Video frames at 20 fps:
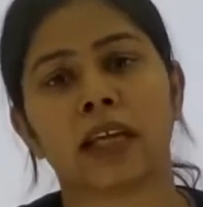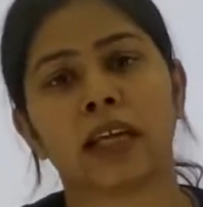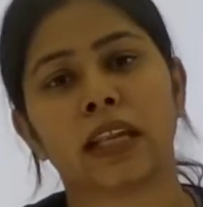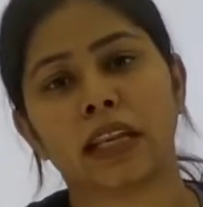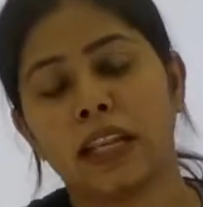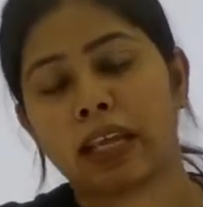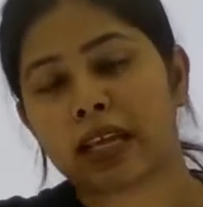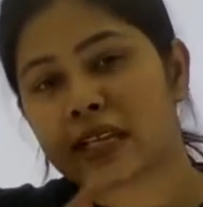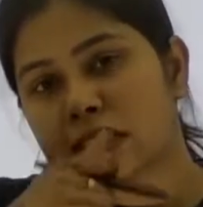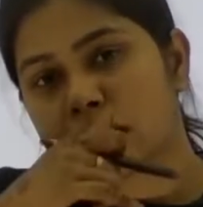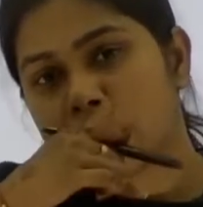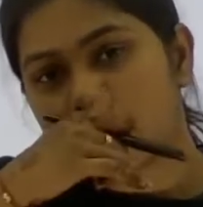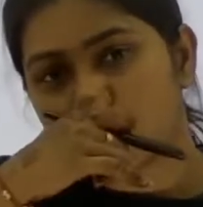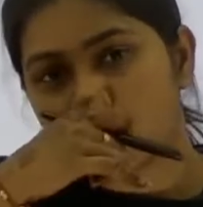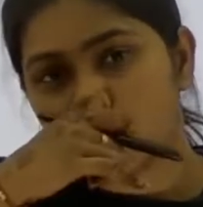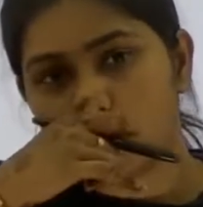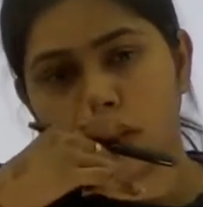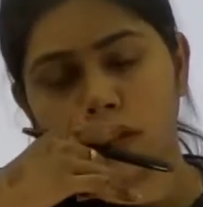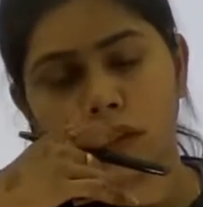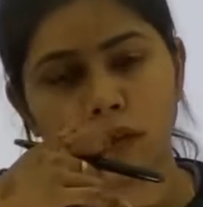Next
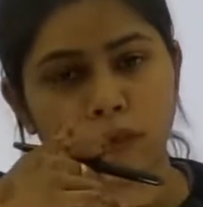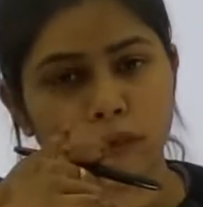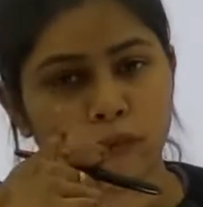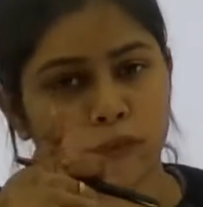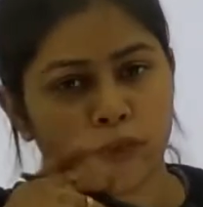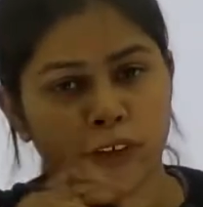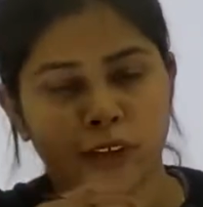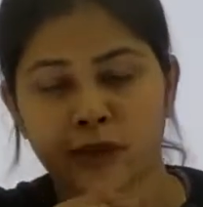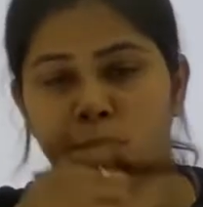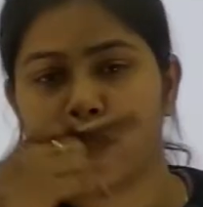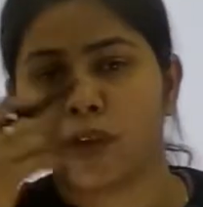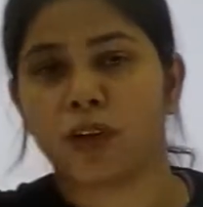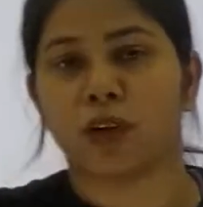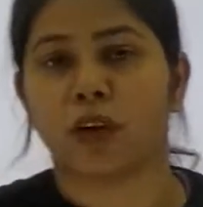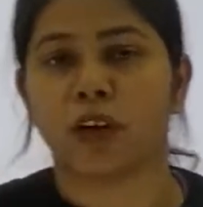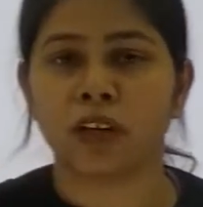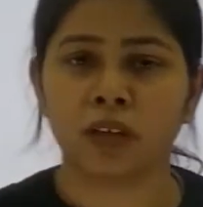session will be